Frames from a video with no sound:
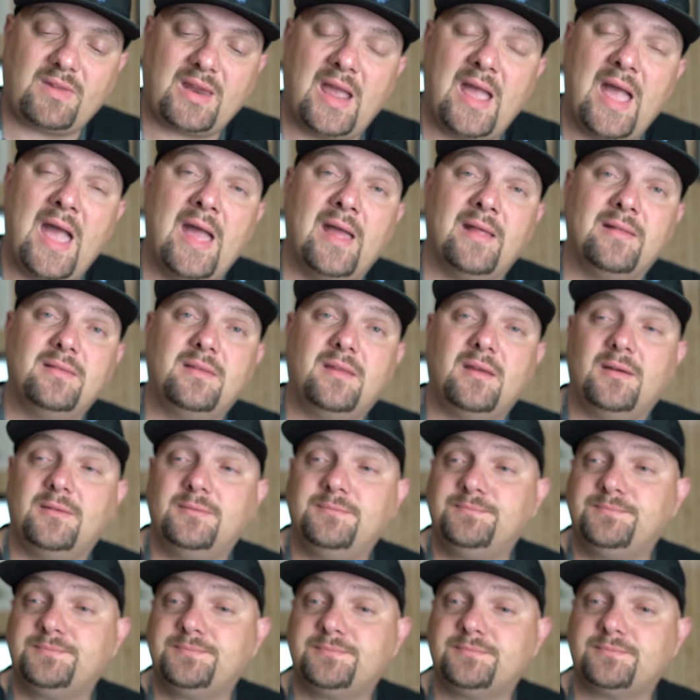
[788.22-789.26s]
And
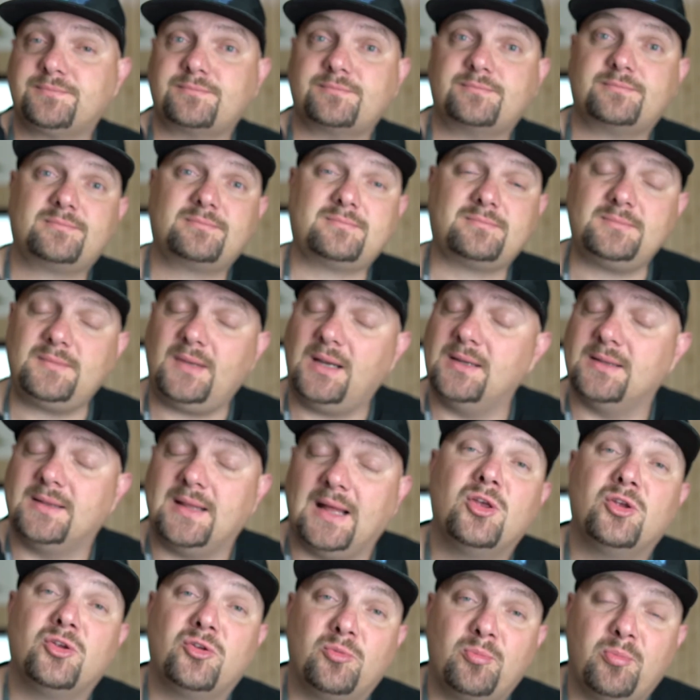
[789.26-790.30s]

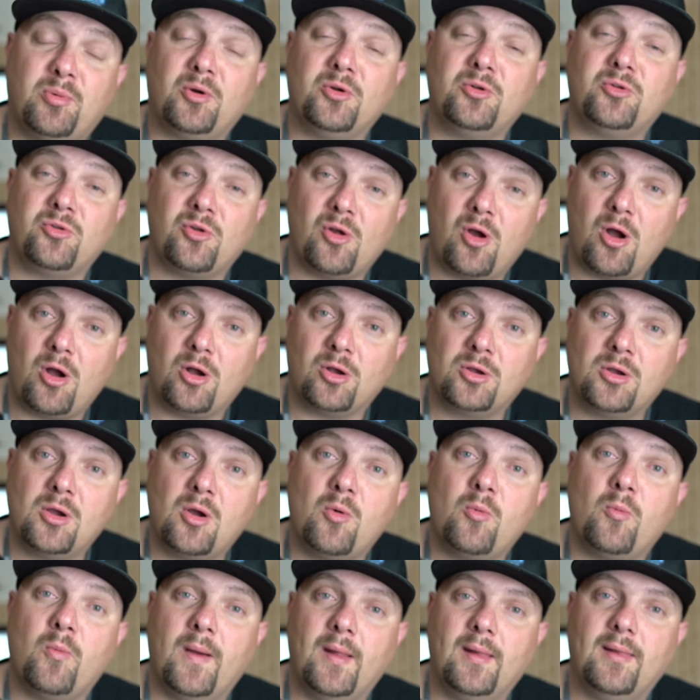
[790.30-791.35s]
that Sport Dog
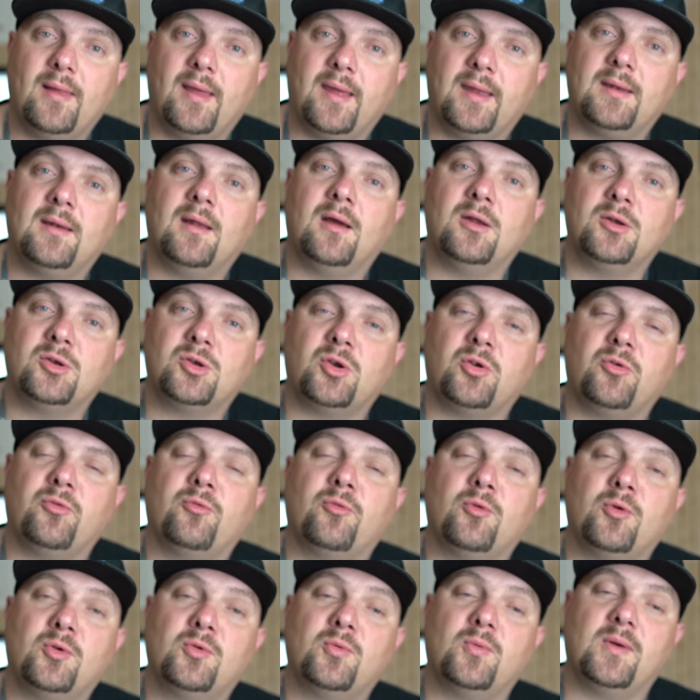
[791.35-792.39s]
Wetland Hunter
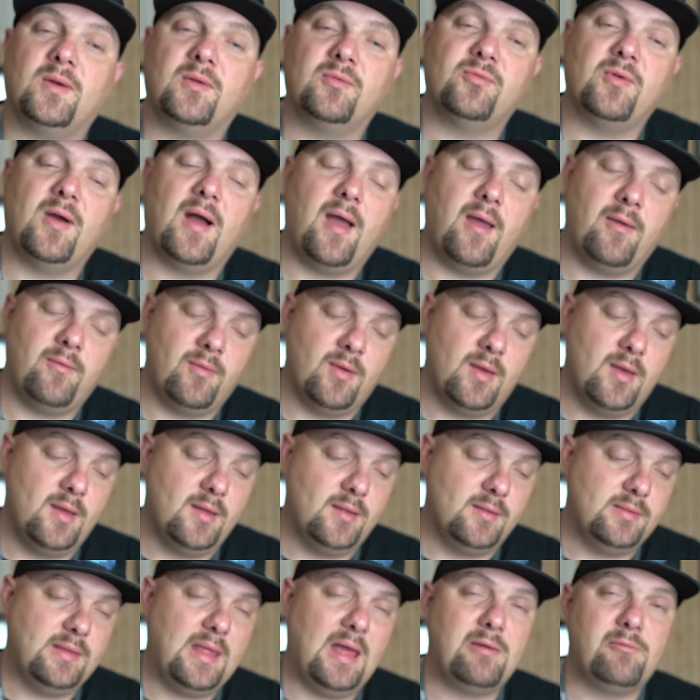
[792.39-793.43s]
425,
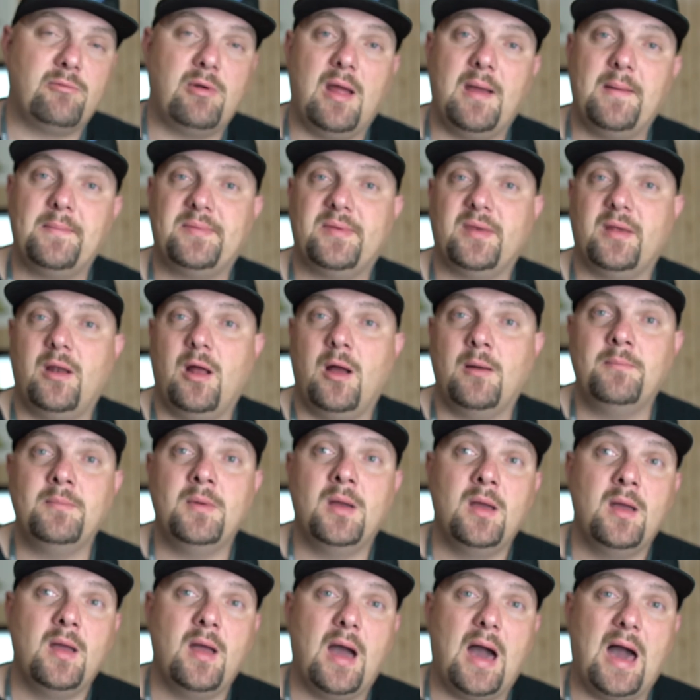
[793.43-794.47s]
that wraps it up.
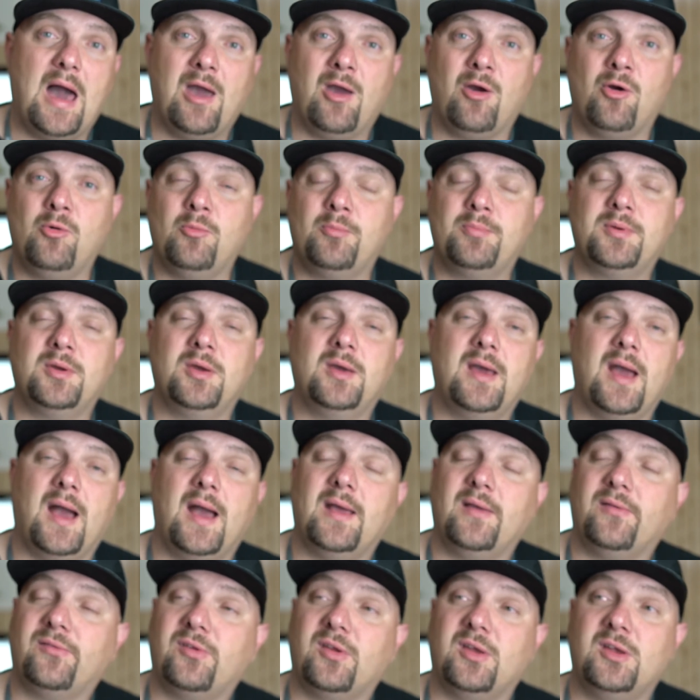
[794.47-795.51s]
I hope you
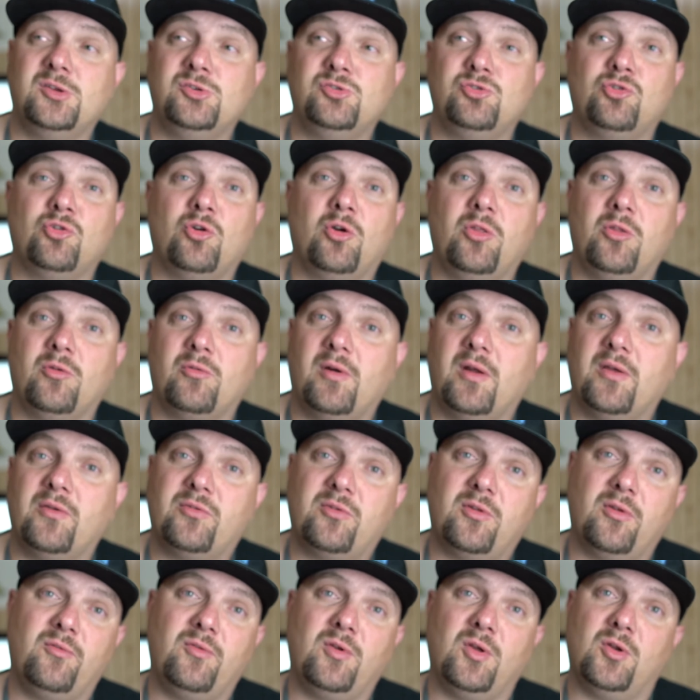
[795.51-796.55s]
guys enjoy the
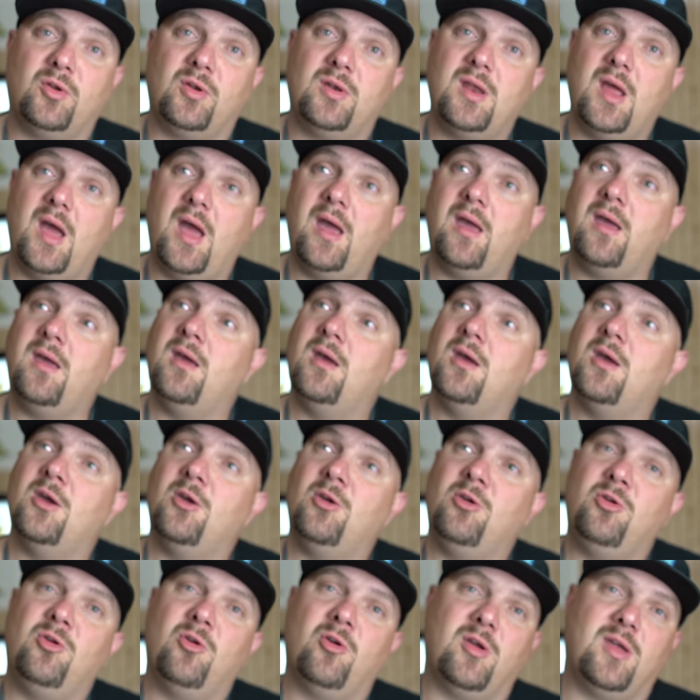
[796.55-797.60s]
rest of your day,
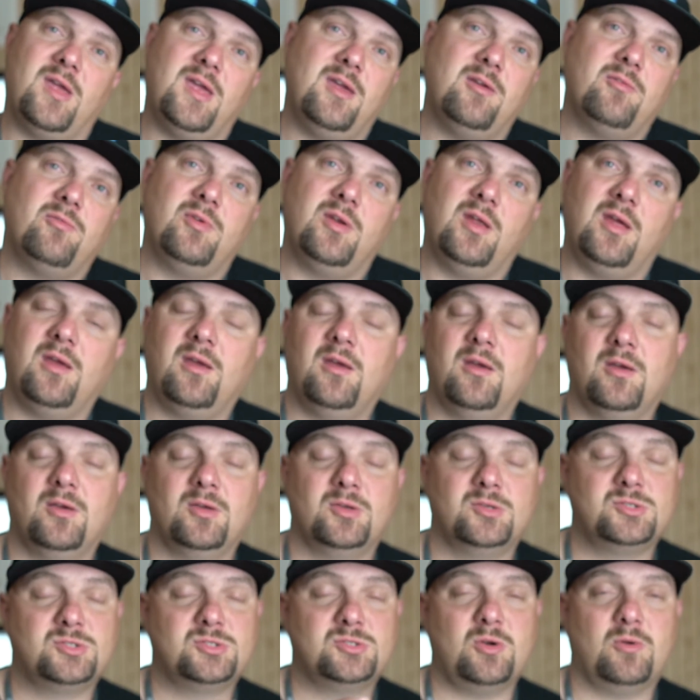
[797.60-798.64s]
your evening,
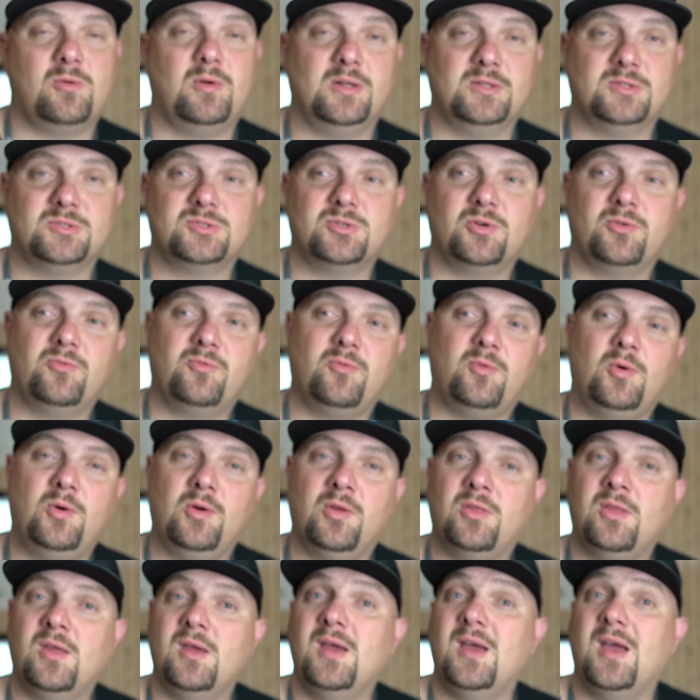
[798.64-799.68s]
so on and so
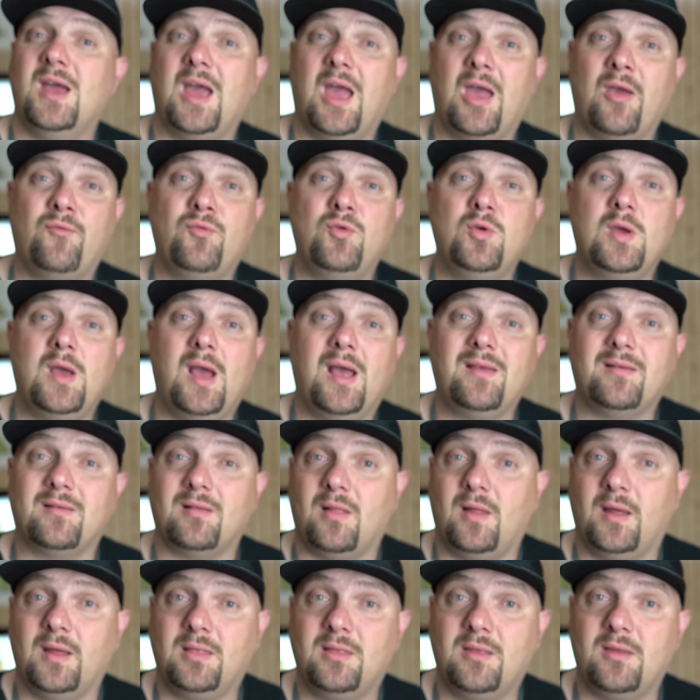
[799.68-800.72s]
forth. If you guys
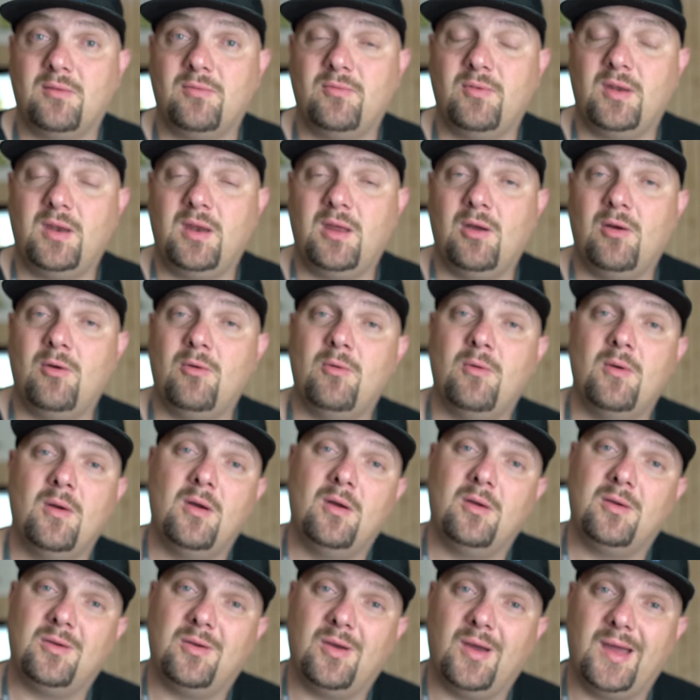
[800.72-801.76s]
like this video,
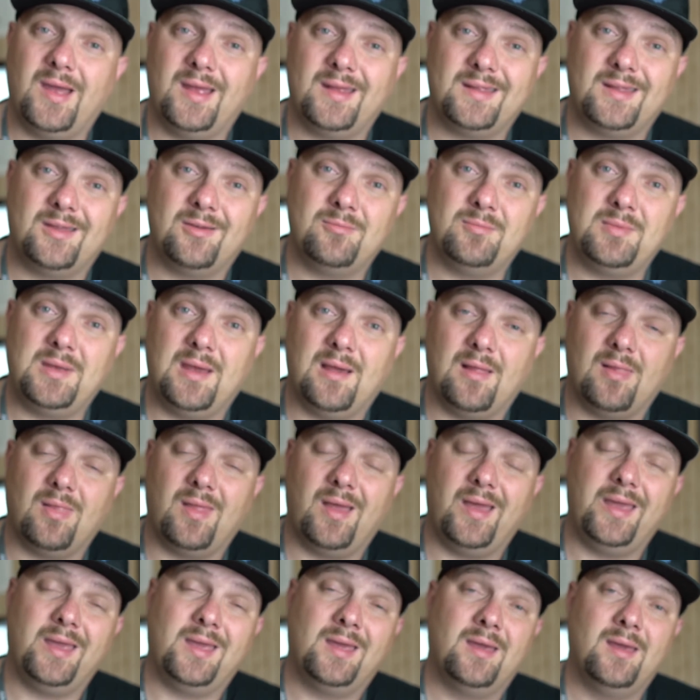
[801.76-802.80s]
go ahead and give me a
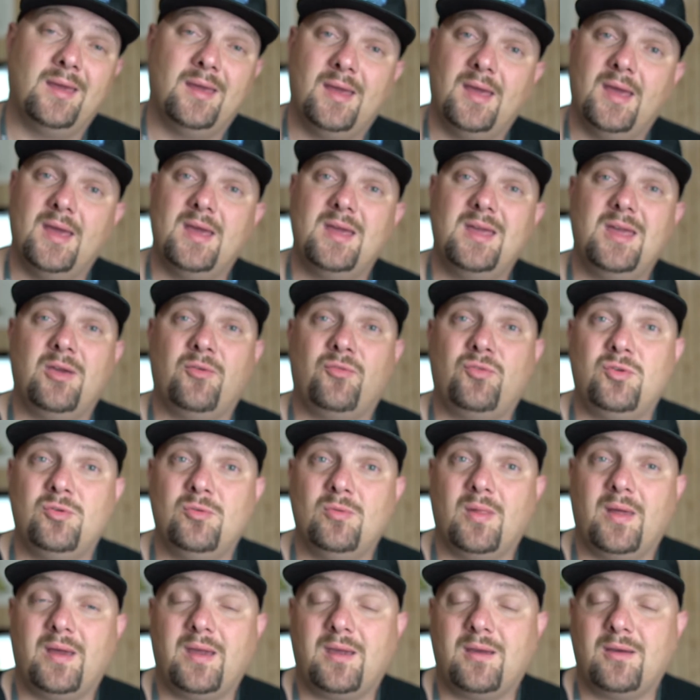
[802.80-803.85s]
like. If you
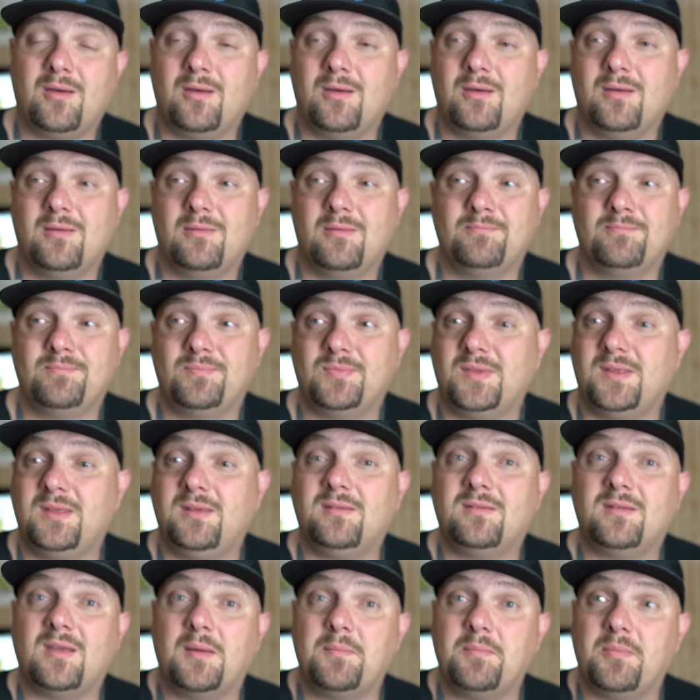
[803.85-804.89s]
like
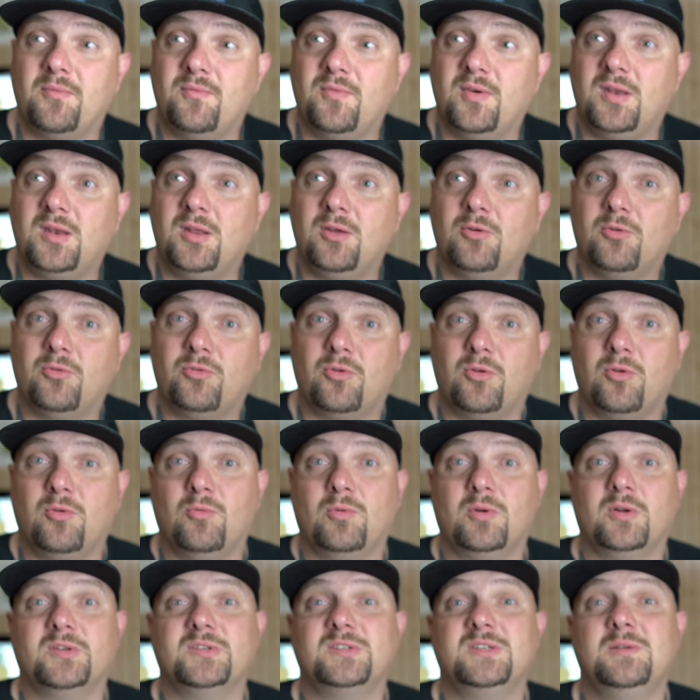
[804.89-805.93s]
these type of videos or you
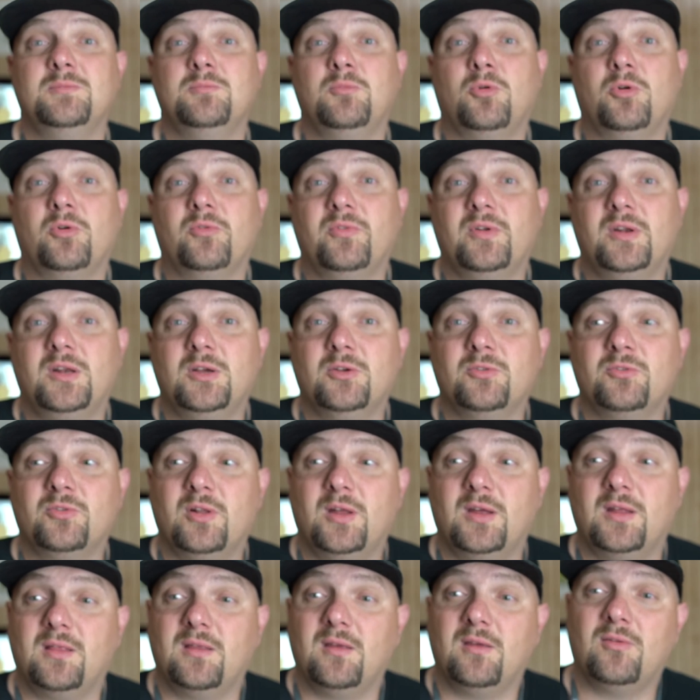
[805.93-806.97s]
want to see more videos
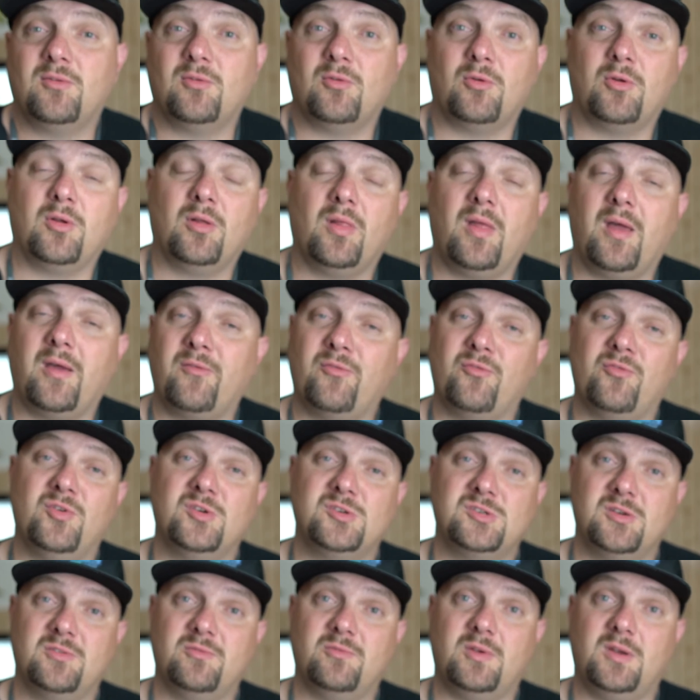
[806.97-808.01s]
like this, or you like
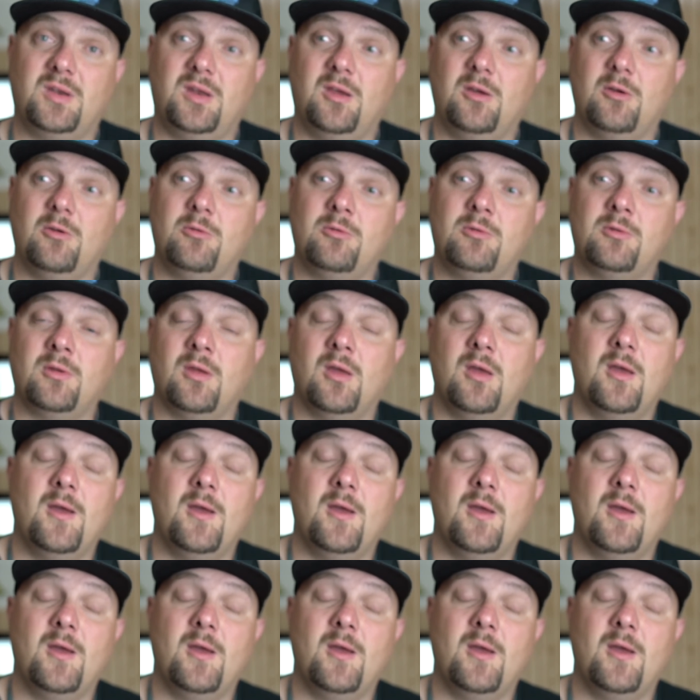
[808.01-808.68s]
fishing videos,